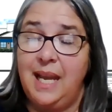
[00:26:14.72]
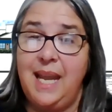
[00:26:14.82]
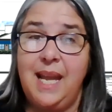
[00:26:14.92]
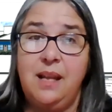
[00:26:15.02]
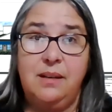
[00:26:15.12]

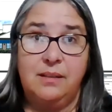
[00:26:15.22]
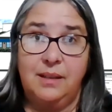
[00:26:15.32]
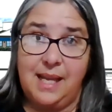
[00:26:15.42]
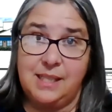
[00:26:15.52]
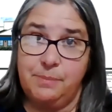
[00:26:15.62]
And
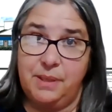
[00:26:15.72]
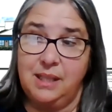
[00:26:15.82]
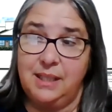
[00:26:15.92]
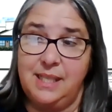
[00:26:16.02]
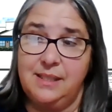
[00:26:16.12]
last but
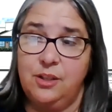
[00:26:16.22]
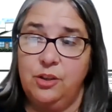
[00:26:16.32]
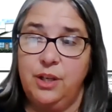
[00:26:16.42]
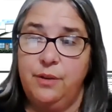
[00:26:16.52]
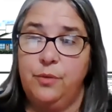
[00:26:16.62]
not least,
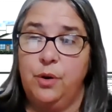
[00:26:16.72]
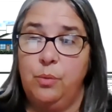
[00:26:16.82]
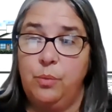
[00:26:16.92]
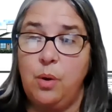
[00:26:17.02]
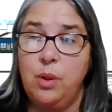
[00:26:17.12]
they're looking for
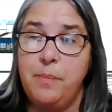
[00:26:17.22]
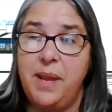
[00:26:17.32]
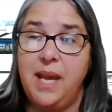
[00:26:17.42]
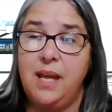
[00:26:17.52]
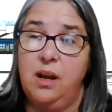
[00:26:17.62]
a roller
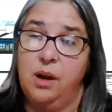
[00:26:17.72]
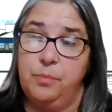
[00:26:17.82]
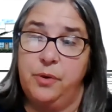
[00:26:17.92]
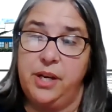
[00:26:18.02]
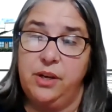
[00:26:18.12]
man
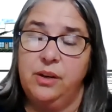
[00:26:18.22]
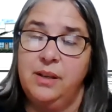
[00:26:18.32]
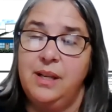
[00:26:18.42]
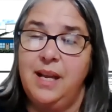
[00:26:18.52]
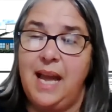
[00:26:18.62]
operator.
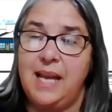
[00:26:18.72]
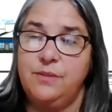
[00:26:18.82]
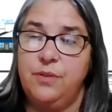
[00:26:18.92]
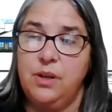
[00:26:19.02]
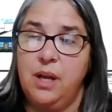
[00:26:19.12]

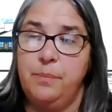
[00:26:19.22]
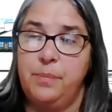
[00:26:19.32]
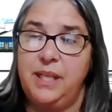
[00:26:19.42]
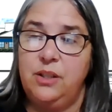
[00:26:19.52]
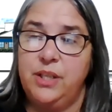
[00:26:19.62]
Asphalt
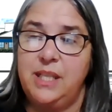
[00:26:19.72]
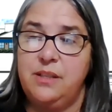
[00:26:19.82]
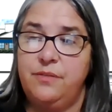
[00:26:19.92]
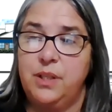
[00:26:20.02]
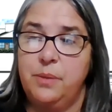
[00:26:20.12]
company looking
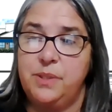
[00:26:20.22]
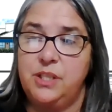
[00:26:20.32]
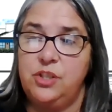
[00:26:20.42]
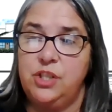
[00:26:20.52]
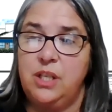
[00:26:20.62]
to fill the
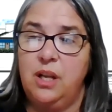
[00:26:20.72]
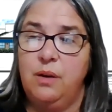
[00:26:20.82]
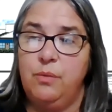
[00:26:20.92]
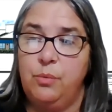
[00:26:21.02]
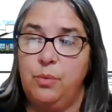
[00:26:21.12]
position
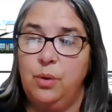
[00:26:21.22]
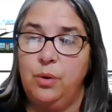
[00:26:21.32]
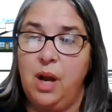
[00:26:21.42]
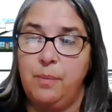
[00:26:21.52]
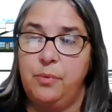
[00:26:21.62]
of a
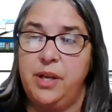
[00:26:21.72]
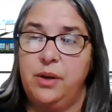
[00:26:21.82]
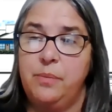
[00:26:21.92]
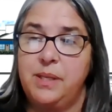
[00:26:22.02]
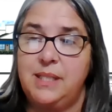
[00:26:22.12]
roller
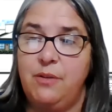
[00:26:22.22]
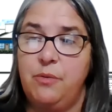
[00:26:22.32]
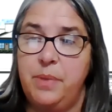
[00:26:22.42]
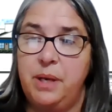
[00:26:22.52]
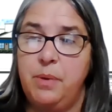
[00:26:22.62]
operator must have
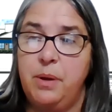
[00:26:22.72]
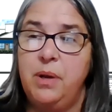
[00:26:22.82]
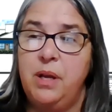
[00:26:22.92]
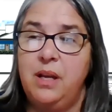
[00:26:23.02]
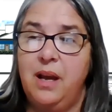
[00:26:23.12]
a
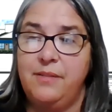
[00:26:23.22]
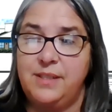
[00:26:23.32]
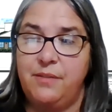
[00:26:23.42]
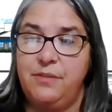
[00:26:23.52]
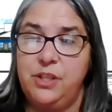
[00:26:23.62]
minimum of
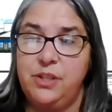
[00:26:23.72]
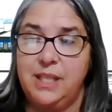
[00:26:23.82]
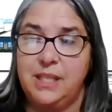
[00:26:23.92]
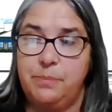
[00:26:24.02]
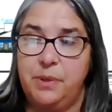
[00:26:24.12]
7 years
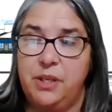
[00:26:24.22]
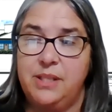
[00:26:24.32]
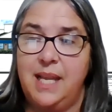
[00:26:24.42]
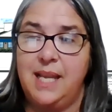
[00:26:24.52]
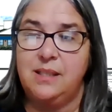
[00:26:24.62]

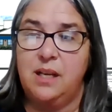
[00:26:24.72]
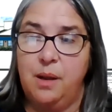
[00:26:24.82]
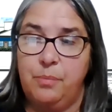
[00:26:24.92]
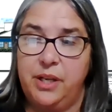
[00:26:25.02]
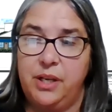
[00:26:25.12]
experience as an
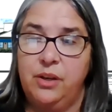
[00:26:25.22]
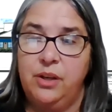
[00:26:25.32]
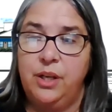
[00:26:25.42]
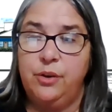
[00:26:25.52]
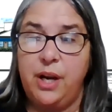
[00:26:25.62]
operator.
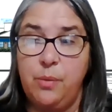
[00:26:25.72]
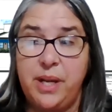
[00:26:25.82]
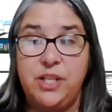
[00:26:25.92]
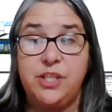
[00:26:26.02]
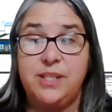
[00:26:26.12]
Great
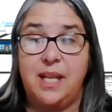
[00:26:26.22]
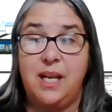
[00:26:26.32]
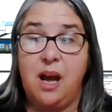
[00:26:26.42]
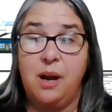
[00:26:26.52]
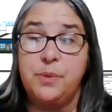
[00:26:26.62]
wages
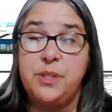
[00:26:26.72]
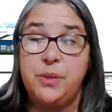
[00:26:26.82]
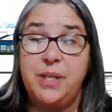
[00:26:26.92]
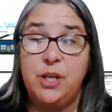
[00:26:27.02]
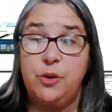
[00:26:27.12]
and an
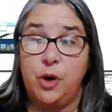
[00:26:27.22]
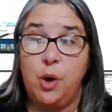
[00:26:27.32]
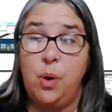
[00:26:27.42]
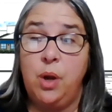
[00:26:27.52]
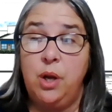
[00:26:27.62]
opportunity to
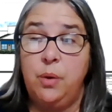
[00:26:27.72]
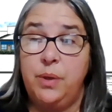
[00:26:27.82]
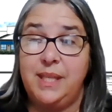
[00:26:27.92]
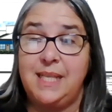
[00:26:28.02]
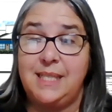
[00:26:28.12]
grow
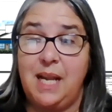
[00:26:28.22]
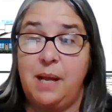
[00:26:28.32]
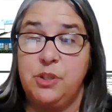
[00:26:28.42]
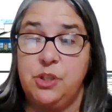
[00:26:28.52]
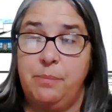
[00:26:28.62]
with an
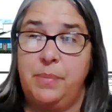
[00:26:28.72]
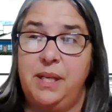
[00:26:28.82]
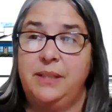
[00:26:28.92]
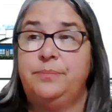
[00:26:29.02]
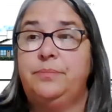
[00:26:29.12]
established company.